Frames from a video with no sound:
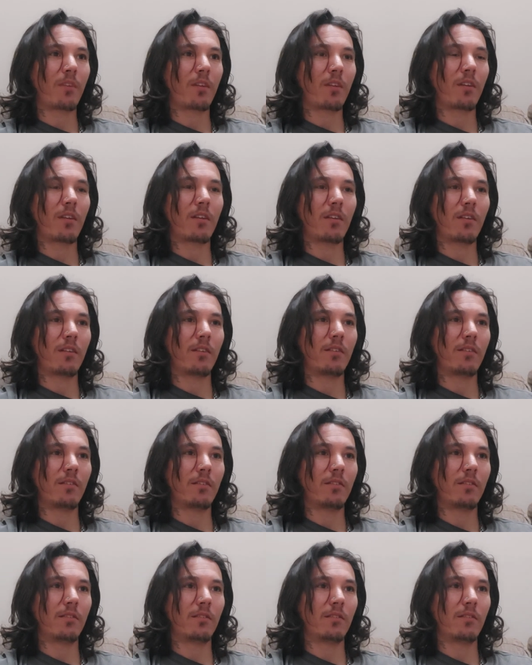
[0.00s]

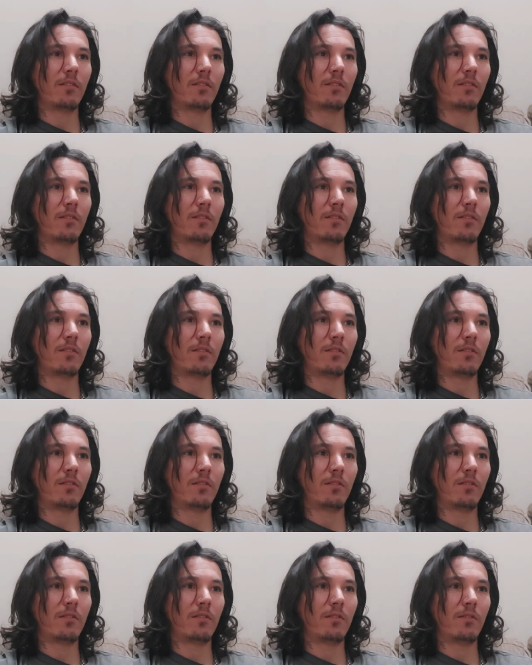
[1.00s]
(silence)